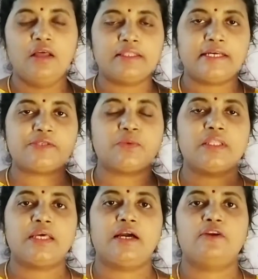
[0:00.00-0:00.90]
that's why
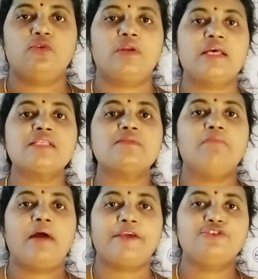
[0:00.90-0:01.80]
they are known as
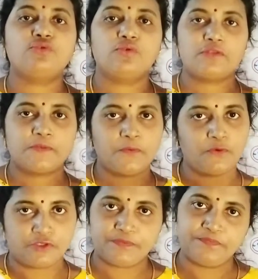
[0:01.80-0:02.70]

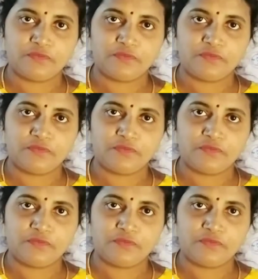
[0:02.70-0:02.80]
microspores.